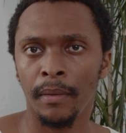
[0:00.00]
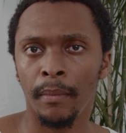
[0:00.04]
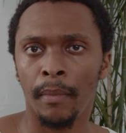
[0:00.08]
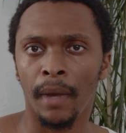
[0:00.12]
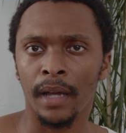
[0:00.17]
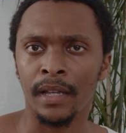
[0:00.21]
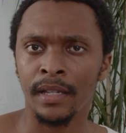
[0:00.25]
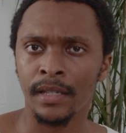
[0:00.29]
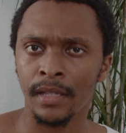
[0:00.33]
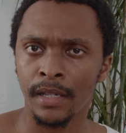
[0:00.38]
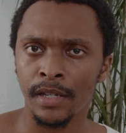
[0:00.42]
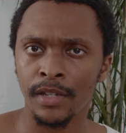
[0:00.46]

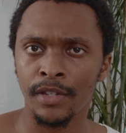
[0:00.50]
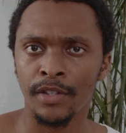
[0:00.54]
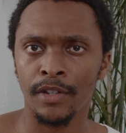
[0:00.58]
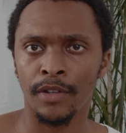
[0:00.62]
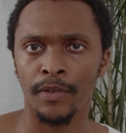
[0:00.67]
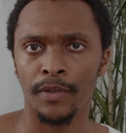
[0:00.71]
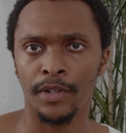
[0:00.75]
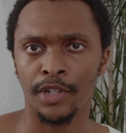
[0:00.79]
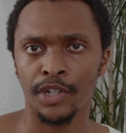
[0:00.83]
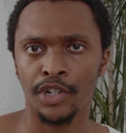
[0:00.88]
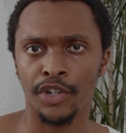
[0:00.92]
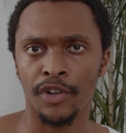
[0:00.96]
my
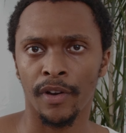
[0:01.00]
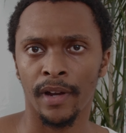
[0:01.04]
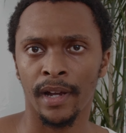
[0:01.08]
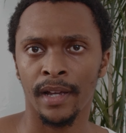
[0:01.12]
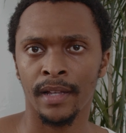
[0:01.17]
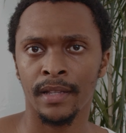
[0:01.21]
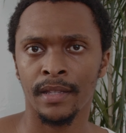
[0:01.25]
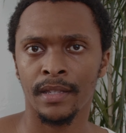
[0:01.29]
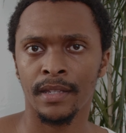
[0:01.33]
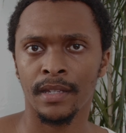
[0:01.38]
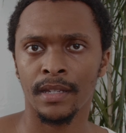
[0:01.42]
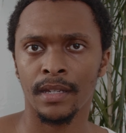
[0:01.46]
sister is
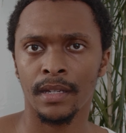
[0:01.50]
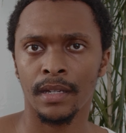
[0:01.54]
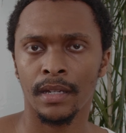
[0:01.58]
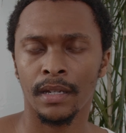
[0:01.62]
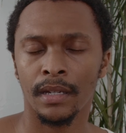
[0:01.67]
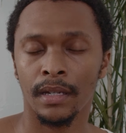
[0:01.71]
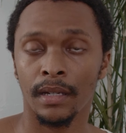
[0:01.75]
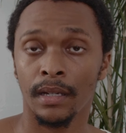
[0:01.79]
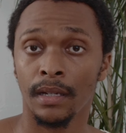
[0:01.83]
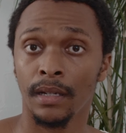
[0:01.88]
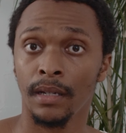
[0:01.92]
trans.